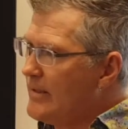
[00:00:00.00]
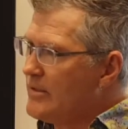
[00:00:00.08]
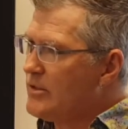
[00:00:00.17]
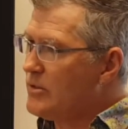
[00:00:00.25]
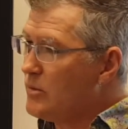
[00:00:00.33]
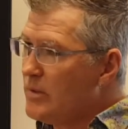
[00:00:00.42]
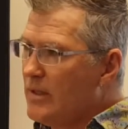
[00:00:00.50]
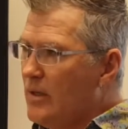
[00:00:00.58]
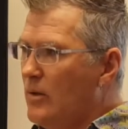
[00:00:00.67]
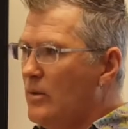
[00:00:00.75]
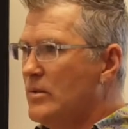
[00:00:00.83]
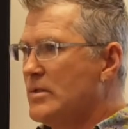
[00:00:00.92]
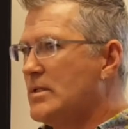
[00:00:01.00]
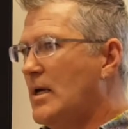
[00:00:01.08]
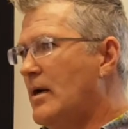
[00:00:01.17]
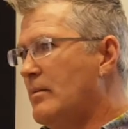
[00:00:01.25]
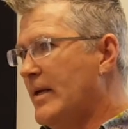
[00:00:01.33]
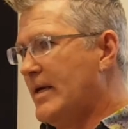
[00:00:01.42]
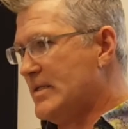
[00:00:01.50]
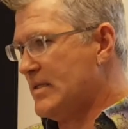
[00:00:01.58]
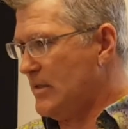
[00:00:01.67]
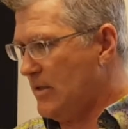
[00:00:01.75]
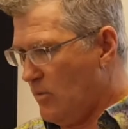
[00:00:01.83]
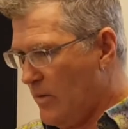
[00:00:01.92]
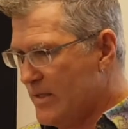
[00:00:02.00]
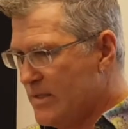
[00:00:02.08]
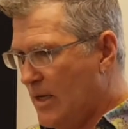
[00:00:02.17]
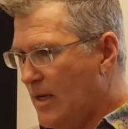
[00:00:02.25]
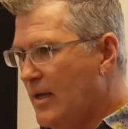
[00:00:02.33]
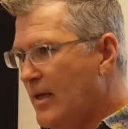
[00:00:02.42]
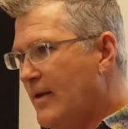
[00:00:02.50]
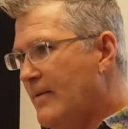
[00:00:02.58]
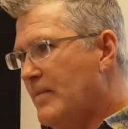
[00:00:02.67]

and studios. Um, like I said, Reza